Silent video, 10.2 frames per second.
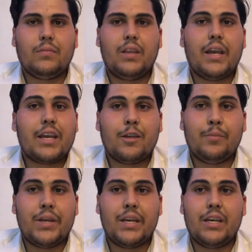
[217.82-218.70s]
It can
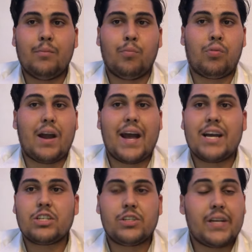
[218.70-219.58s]
be
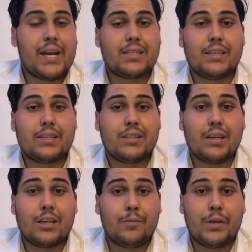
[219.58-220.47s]
brash tactics.
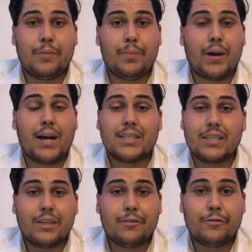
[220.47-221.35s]
It can be
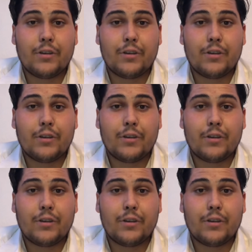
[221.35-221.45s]
positive,